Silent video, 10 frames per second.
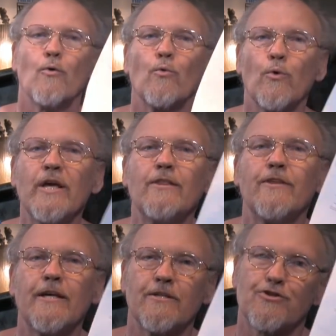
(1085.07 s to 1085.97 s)
Read
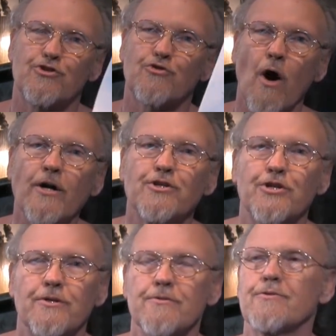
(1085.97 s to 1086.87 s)
the
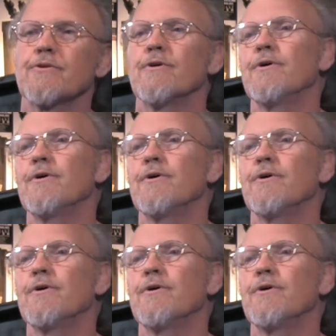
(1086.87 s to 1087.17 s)
instructions.